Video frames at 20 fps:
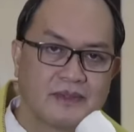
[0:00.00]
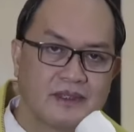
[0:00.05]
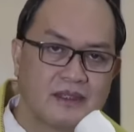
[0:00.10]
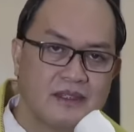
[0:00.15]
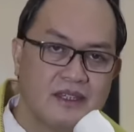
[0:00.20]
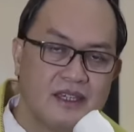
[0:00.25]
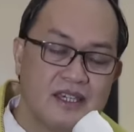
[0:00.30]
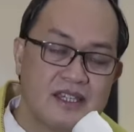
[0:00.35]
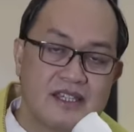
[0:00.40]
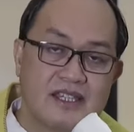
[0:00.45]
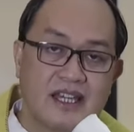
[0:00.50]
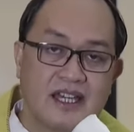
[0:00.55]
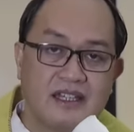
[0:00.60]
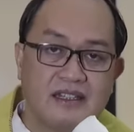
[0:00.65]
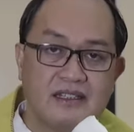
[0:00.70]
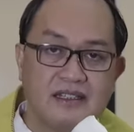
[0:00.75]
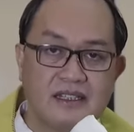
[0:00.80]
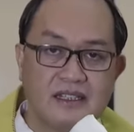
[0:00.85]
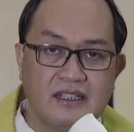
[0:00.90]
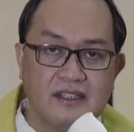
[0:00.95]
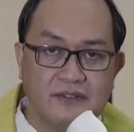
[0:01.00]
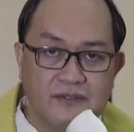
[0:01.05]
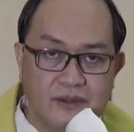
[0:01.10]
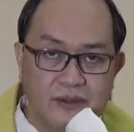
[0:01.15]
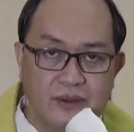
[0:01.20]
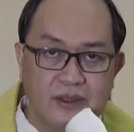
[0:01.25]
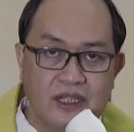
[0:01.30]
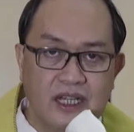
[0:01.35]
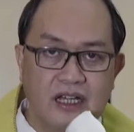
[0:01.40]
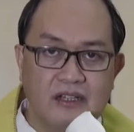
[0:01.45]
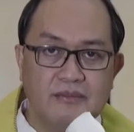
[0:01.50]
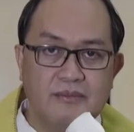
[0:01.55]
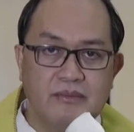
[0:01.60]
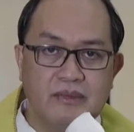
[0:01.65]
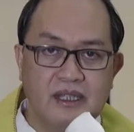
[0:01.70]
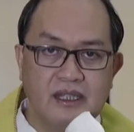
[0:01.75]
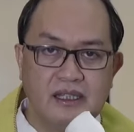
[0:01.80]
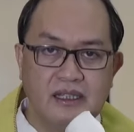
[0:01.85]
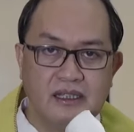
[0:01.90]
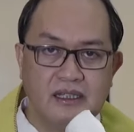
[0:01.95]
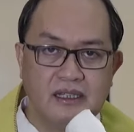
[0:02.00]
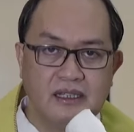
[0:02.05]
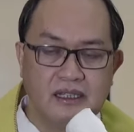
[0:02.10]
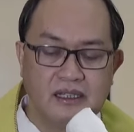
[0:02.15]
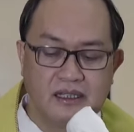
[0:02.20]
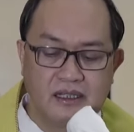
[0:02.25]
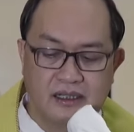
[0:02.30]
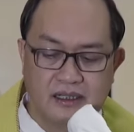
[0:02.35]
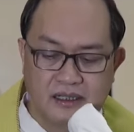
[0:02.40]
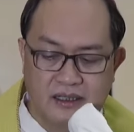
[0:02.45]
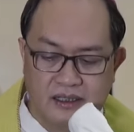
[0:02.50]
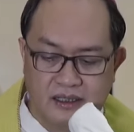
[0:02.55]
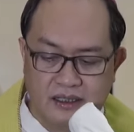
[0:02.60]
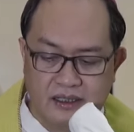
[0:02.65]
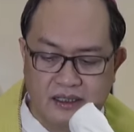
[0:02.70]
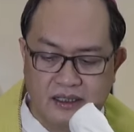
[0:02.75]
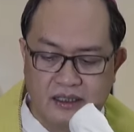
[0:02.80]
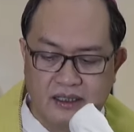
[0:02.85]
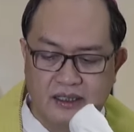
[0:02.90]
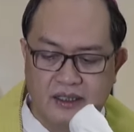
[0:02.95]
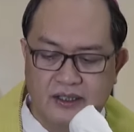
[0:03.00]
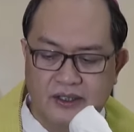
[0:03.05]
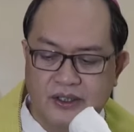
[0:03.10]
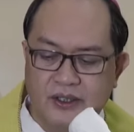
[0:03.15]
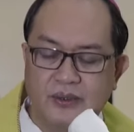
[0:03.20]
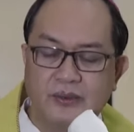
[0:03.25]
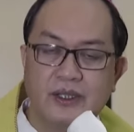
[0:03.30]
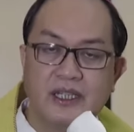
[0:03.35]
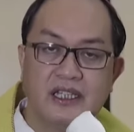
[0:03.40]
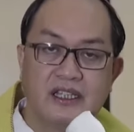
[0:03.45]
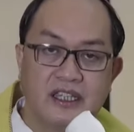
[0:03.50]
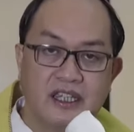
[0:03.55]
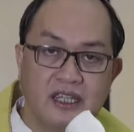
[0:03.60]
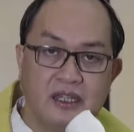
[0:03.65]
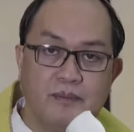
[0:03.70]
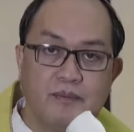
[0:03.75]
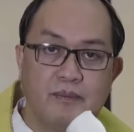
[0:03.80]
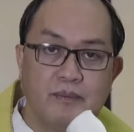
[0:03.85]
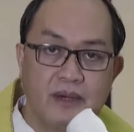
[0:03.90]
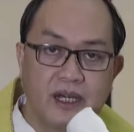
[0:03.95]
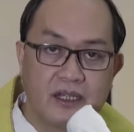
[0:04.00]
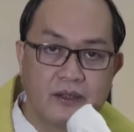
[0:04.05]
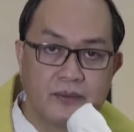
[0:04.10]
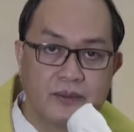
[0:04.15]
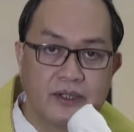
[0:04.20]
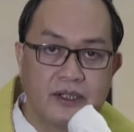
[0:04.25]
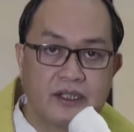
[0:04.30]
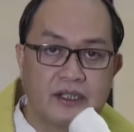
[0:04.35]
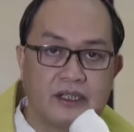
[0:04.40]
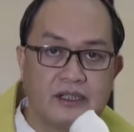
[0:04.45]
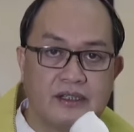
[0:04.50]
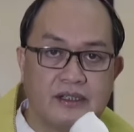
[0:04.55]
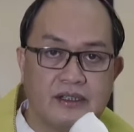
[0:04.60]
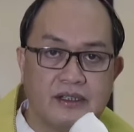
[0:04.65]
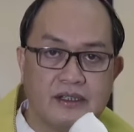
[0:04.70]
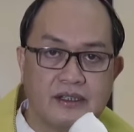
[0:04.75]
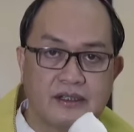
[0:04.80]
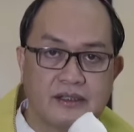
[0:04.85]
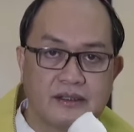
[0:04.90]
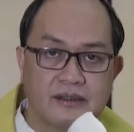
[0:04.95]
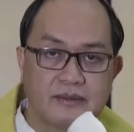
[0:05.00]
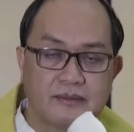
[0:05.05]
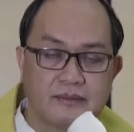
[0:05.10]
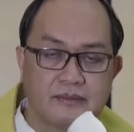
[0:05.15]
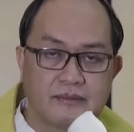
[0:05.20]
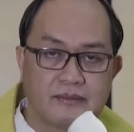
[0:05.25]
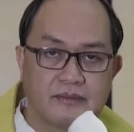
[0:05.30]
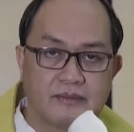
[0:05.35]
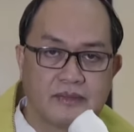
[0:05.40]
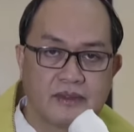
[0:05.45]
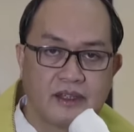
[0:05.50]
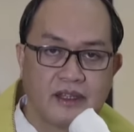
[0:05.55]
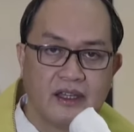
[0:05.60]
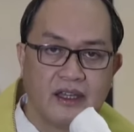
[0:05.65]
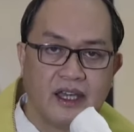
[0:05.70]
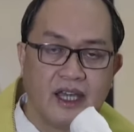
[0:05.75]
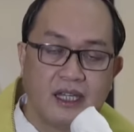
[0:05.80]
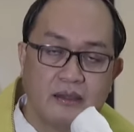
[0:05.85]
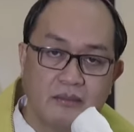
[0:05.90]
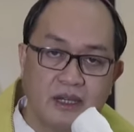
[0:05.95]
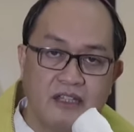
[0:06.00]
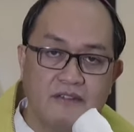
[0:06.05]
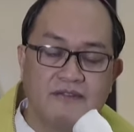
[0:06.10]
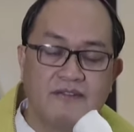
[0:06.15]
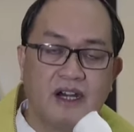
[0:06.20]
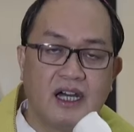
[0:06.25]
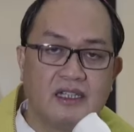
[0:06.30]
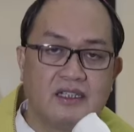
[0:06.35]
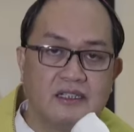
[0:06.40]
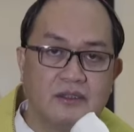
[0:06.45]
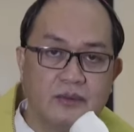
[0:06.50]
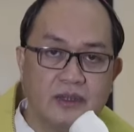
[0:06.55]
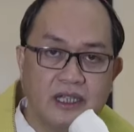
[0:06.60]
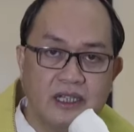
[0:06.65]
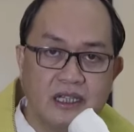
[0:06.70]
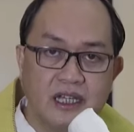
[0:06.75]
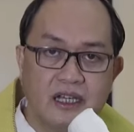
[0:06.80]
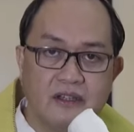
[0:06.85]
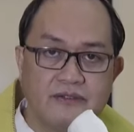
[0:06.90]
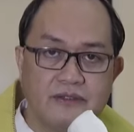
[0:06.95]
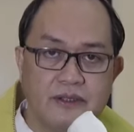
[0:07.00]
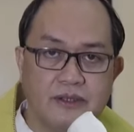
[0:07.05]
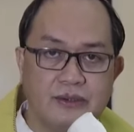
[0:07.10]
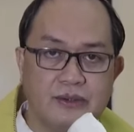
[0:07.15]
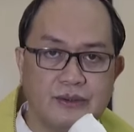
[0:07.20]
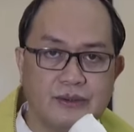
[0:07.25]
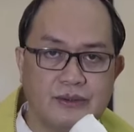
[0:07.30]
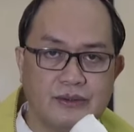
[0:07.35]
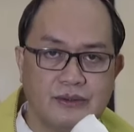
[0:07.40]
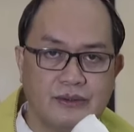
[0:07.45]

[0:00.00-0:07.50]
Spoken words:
He said, "If you love me, you will keep my word. And my Father will love you.